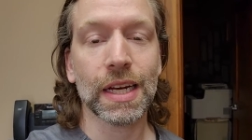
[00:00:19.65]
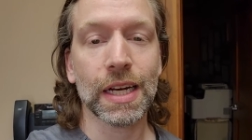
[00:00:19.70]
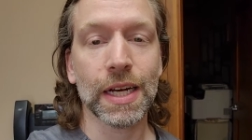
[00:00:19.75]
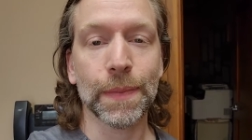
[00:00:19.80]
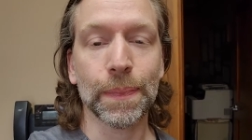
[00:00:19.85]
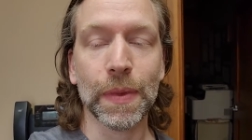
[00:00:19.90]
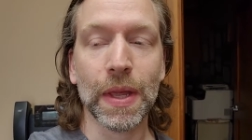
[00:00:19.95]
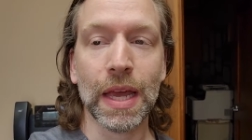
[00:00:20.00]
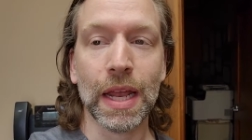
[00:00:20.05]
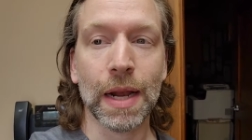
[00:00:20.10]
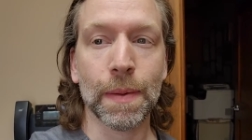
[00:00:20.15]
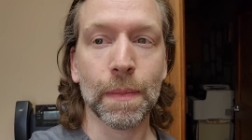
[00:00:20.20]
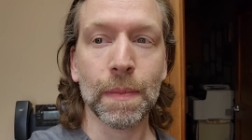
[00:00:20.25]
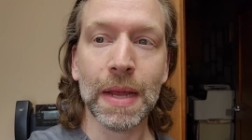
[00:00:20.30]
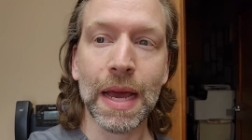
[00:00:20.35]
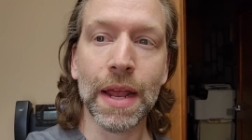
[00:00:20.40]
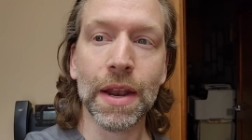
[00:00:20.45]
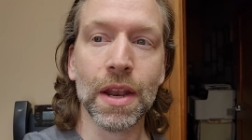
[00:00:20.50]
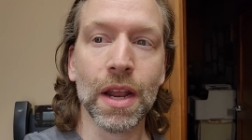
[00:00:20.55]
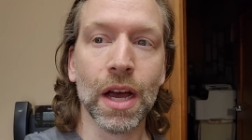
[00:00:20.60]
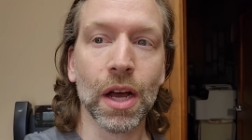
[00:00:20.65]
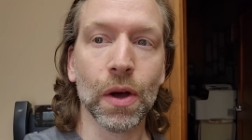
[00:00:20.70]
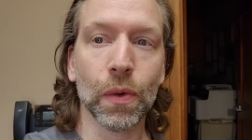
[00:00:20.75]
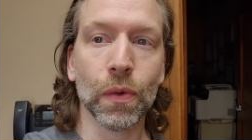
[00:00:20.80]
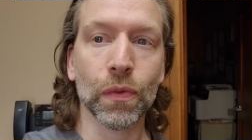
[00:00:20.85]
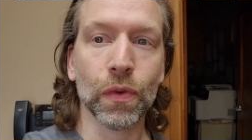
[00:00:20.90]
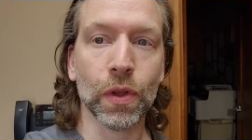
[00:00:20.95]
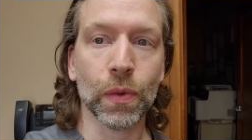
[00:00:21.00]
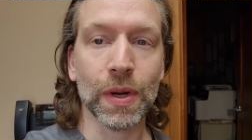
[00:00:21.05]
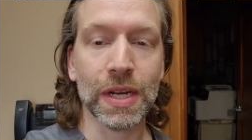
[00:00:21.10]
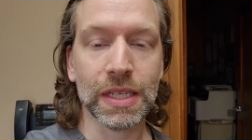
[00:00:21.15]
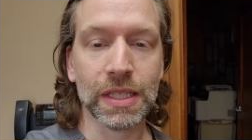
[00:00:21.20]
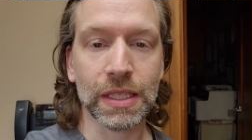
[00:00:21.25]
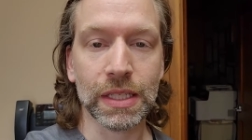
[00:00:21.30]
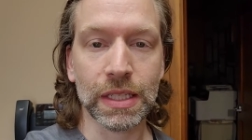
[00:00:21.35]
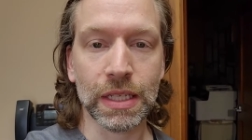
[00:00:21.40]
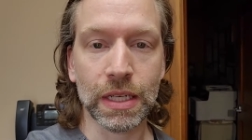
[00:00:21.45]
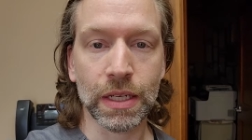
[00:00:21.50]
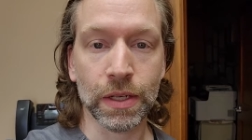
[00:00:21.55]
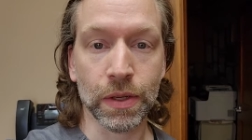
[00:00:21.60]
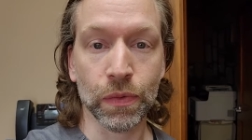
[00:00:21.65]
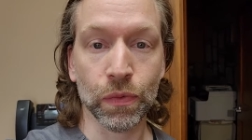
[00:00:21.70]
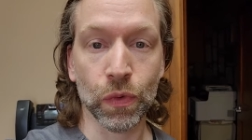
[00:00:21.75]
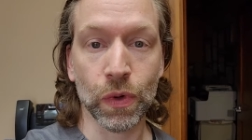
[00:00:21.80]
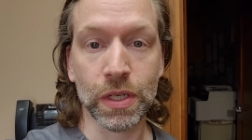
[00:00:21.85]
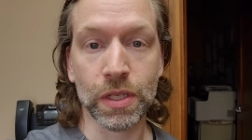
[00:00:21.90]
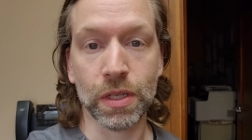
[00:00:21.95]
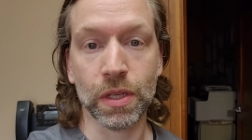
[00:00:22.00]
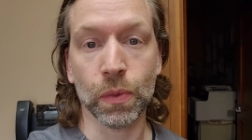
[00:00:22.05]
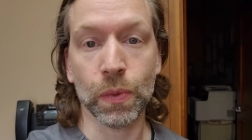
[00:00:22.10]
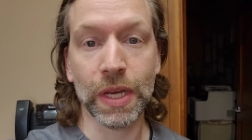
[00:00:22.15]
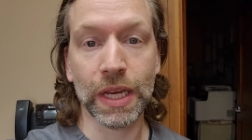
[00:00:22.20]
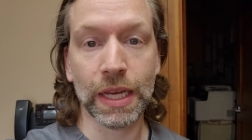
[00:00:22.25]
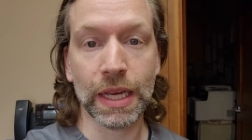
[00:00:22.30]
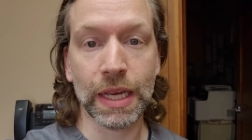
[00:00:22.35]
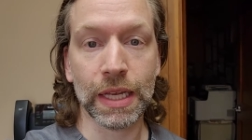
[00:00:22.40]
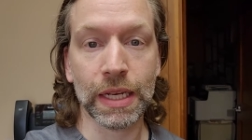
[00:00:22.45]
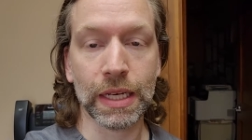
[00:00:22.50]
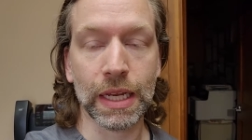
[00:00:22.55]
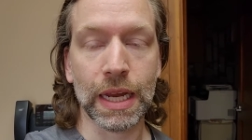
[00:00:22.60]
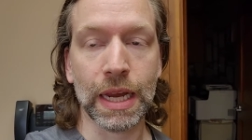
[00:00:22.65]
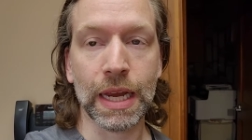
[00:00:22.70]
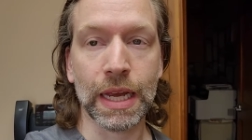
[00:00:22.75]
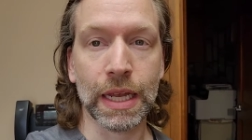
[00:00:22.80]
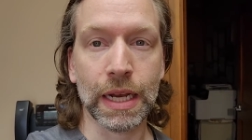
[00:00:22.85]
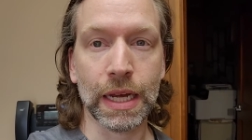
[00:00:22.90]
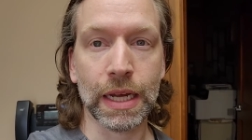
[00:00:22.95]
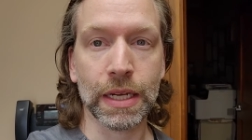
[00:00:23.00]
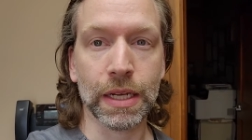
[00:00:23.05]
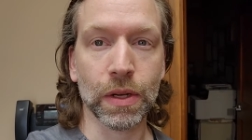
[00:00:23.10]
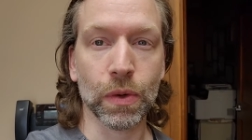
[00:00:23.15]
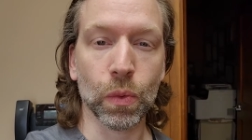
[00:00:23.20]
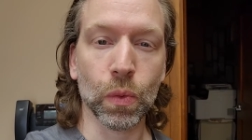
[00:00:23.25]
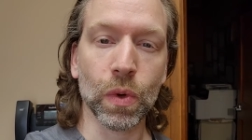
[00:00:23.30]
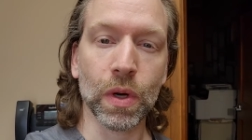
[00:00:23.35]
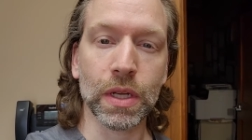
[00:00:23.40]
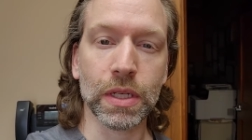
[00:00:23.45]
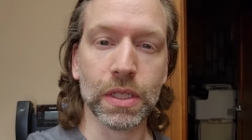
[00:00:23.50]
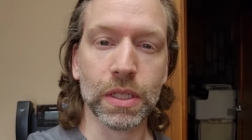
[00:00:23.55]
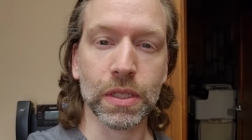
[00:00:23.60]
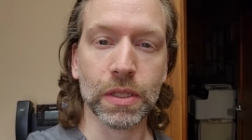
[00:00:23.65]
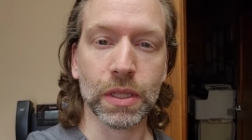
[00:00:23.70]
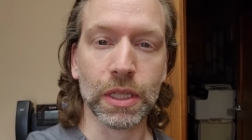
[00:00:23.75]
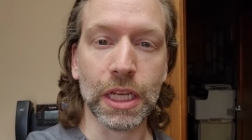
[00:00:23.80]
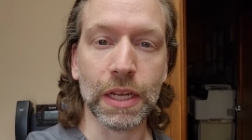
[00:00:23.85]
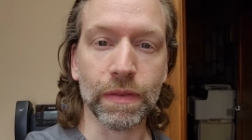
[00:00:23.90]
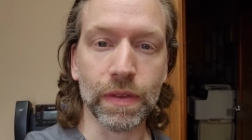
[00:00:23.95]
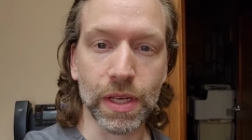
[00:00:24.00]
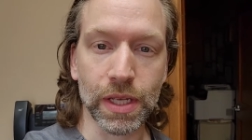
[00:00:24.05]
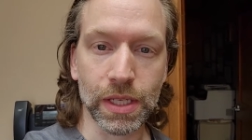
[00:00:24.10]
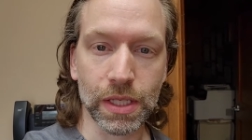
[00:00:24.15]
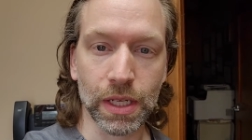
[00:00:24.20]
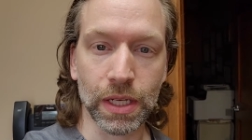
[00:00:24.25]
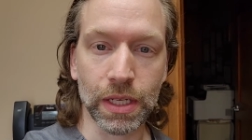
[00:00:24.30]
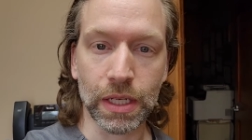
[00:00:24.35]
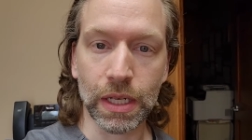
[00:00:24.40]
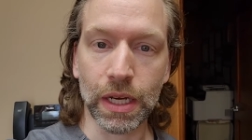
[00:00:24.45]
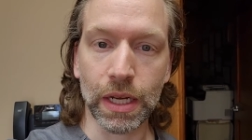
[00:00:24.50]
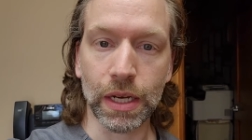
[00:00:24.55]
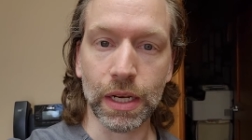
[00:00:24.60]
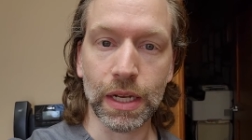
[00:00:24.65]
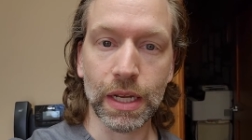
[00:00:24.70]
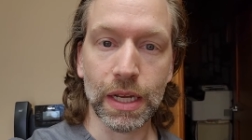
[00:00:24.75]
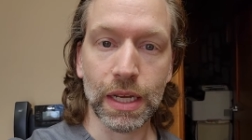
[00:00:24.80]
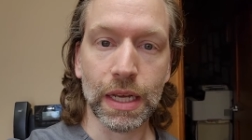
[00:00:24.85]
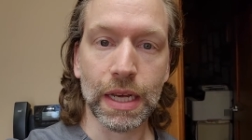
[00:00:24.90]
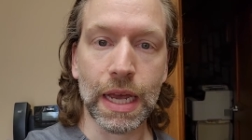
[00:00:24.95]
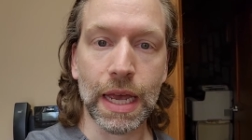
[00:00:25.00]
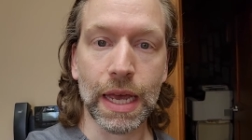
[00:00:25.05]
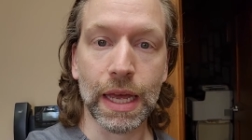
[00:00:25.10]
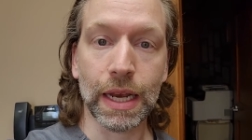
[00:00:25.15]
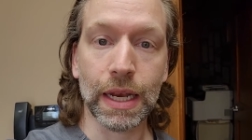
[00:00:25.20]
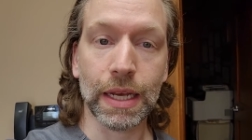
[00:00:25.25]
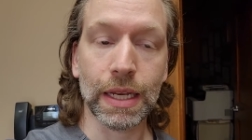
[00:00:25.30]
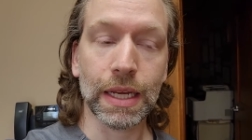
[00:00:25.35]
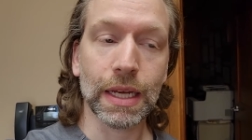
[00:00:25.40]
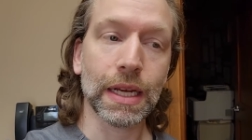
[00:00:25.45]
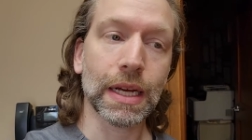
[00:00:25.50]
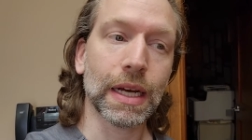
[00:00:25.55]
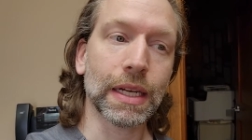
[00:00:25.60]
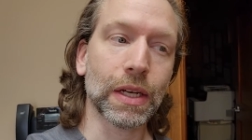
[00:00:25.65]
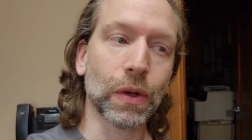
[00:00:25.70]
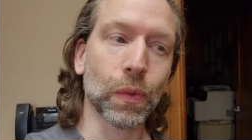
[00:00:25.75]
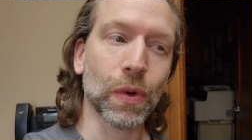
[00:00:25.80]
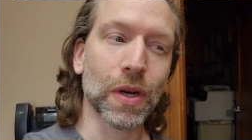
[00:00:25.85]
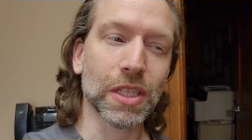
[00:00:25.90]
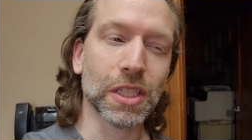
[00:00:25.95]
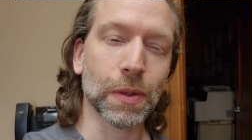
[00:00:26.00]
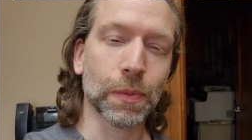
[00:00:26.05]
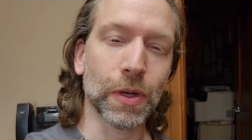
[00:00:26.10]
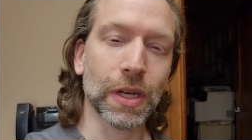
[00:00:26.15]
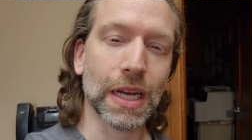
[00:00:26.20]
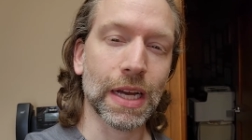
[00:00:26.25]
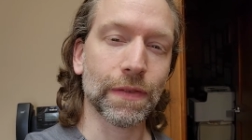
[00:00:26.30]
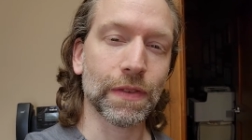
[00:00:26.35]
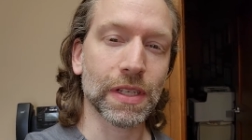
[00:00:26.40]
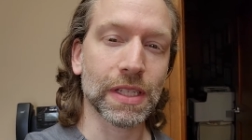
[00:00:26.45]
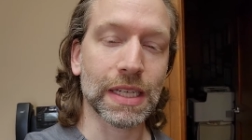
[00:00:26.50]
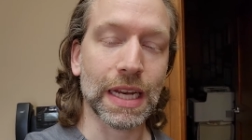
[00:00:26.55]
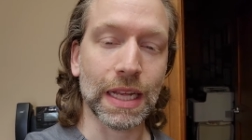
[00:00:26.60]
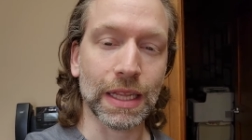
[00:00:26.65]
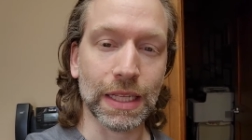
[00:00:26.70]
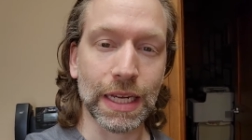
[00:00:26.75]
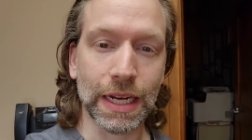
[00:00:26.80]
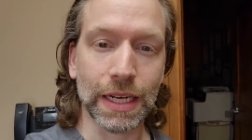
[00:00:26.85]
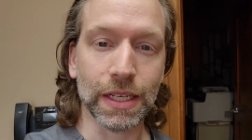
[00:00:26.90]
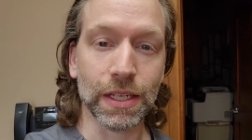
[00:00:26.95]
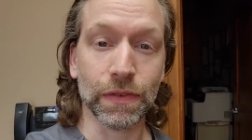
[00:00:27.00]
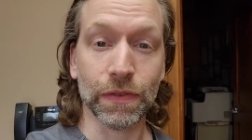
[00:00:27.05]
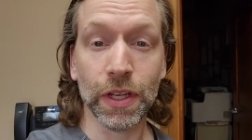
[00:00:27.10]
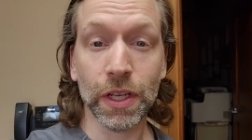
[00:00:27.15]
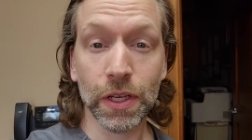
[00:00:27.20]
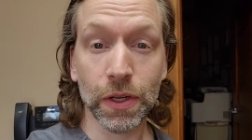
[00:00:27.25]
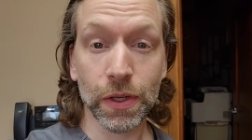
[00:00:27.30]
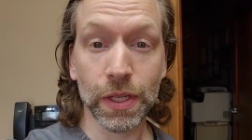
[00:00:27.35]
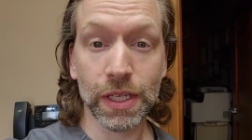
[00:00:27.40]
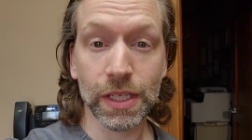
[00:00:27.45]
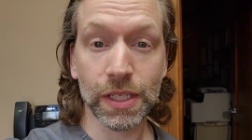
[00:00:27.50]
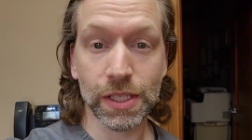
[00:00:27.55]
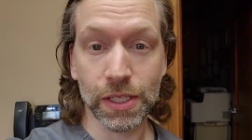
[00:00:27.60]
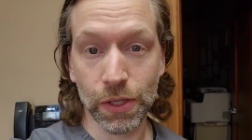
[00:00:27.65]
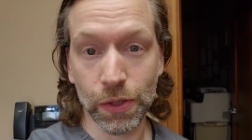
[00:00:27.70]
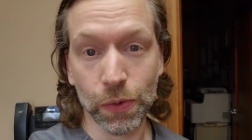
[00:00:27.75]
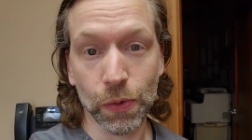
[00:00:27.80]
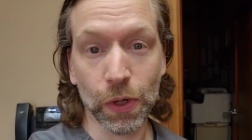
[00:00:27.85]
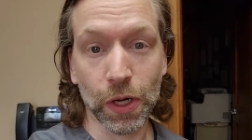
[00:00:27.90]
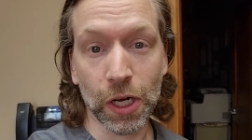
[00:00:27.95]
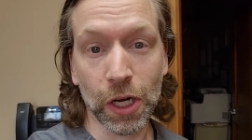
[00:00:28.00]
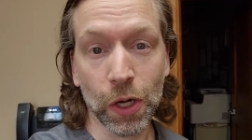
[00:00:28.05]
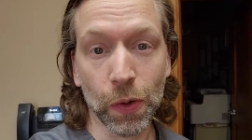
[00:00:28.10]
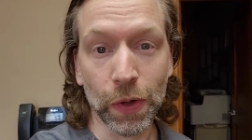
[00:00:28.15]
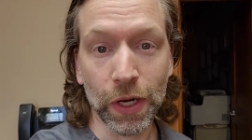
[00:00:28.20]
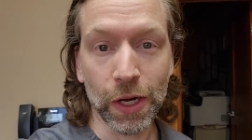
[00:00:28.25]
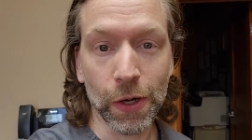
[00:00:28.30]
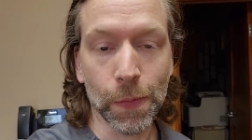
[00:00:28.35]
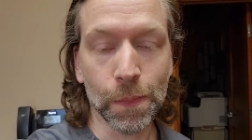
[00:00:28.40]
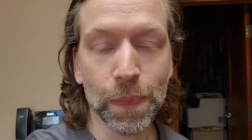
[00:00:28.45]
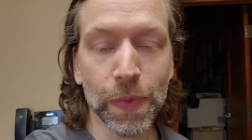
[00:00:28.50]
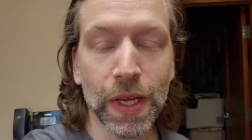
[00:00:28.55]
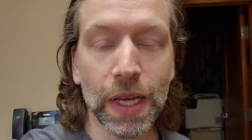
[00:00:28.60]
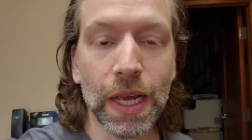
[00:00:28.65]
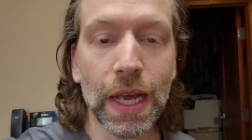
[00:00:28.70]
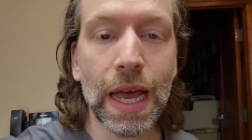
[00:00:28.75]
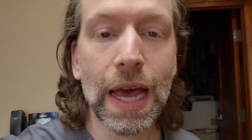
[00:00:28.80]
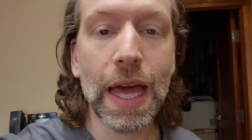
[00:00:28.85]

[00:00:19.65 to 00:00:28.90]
Um, and I'm heading out for the rest of the you know for the rest of the weekend, and I didn't want to leave this undone, and I didn't want someone to have to stay late to video this, so here we go.